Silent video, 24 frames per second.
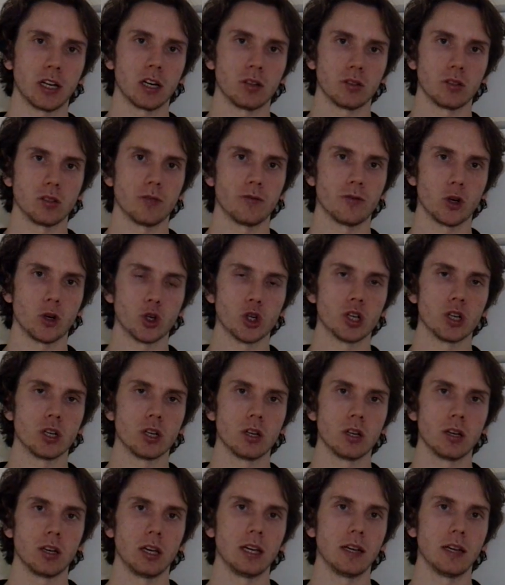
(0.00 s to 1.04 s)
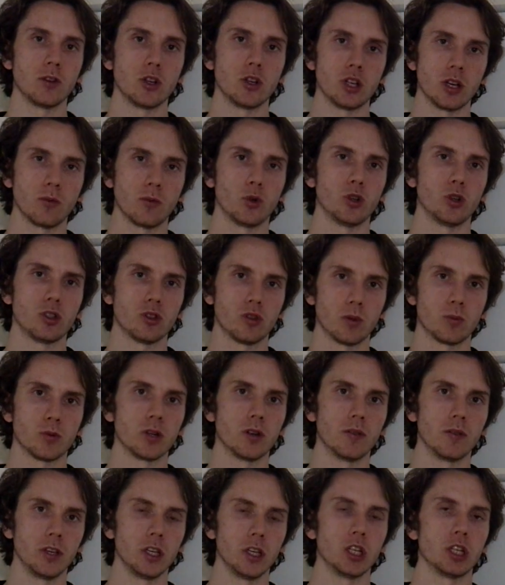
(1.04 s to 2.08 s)
cognitive function and give a general
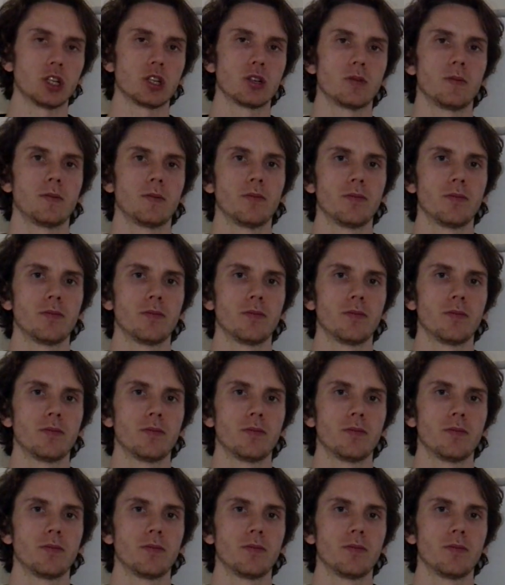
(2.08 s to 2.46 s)
description of each.